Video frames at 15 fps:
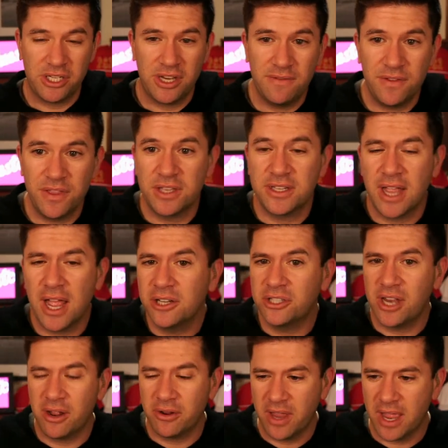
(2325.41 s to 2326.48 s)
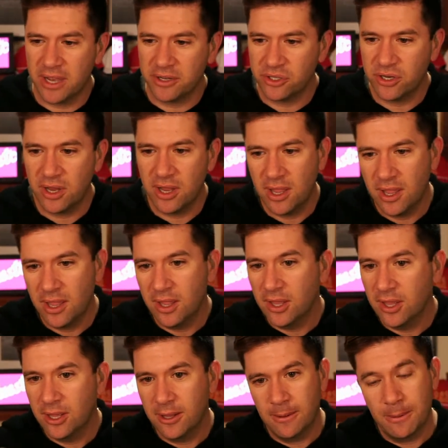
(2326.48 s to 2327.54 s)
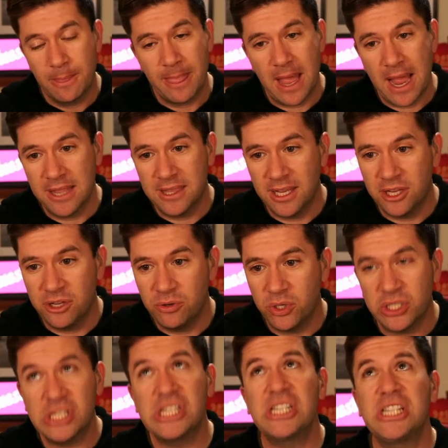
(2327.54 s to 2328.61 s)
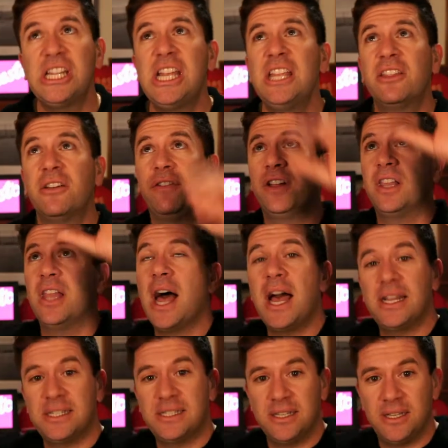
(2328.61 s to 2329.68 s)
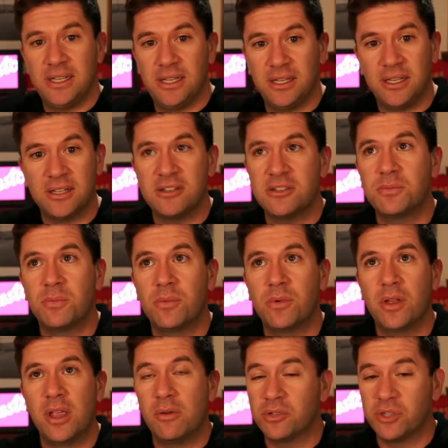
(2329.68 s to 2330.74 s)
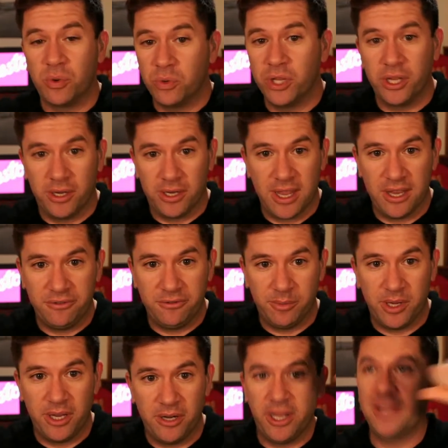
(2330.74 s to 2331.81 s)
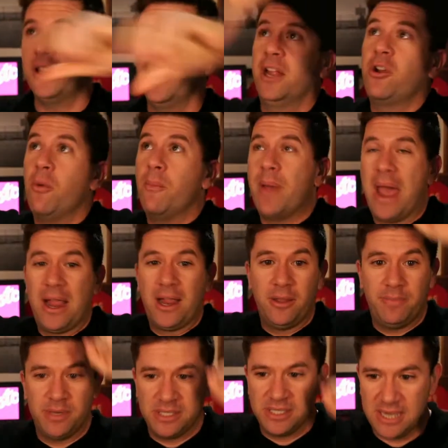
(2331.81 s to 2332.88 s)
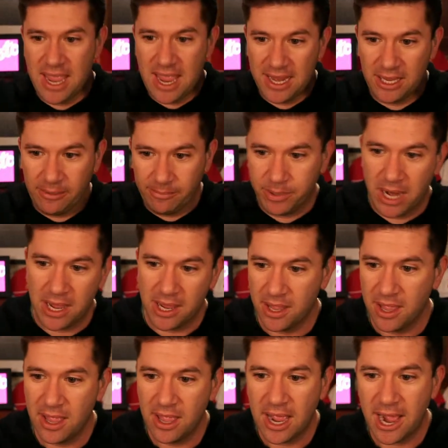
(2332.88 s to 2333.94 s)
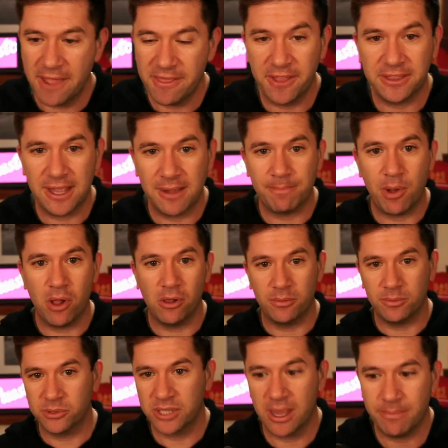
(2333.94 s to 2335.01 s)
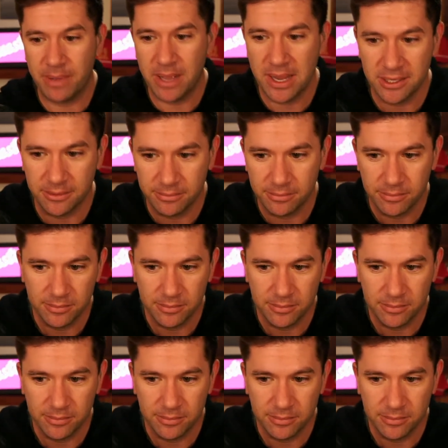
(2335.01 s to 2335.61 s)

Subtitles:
Even the touchdown catch, I think you could see the velocity because it was a really good catch from Kittle. He had to go back up and snag it. But I thought that ball almost got by him.